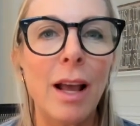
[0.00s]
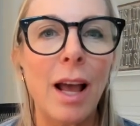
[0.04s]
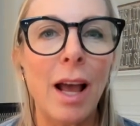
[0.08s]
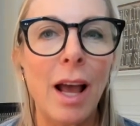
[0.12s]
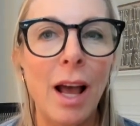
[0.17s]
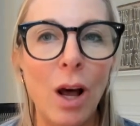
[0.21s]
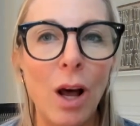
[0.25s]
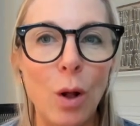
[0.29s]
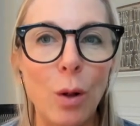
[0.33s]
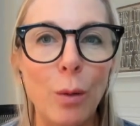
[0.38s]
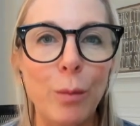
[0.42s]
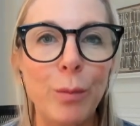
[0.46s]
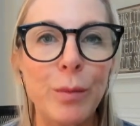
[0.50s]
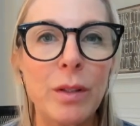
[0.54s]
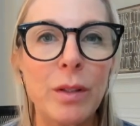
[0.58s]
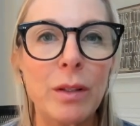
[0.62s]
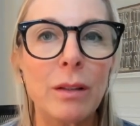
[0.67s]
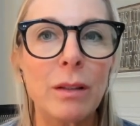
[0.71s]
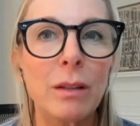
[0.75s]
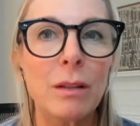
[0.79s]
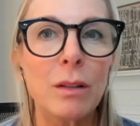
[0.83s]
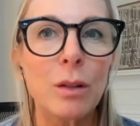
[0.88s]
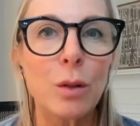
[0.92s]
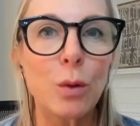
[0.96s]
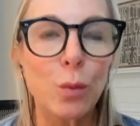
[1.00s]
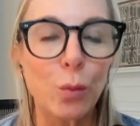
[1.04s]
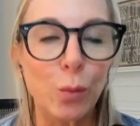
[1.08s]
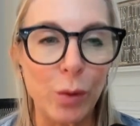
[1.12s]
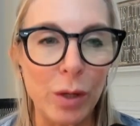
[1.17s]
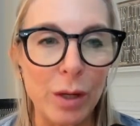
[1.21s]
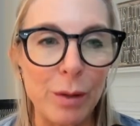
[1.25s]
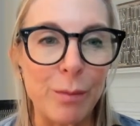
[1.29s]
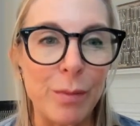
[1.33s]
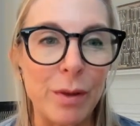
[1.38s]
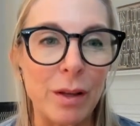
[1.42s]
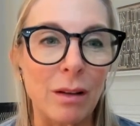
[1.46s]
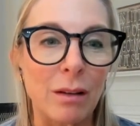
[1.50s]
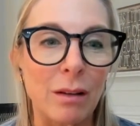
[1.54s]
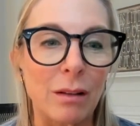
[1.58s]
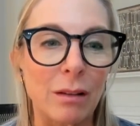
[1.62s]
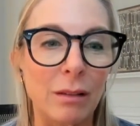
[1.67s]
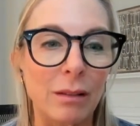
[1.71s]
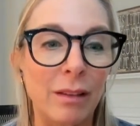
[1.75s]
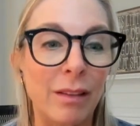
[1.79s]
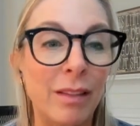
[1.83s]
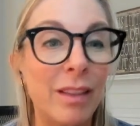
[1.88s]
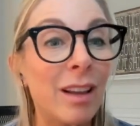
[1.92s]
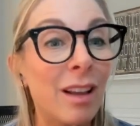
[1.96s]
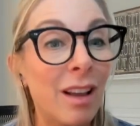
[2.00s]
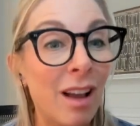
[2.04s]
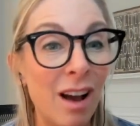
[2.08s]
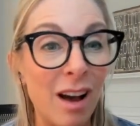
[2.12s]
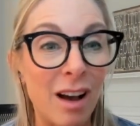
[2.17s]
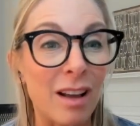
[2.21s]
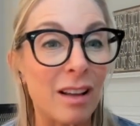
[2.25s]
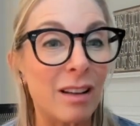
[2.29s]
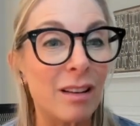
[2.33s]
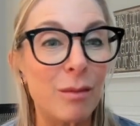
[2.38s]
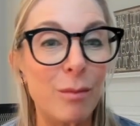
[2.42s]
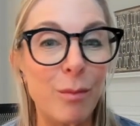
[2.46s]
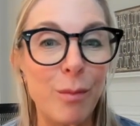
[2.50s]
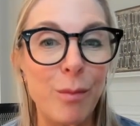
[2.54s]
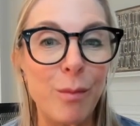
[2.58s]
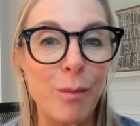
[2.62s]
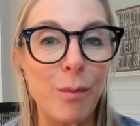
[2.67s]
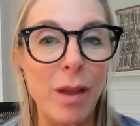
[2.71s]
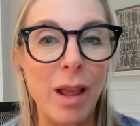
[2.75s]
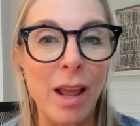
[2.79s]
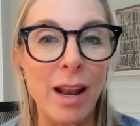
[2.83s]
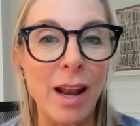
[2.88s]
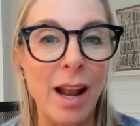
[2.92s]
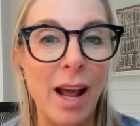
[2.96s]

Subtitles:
helped to rebuild the gut. And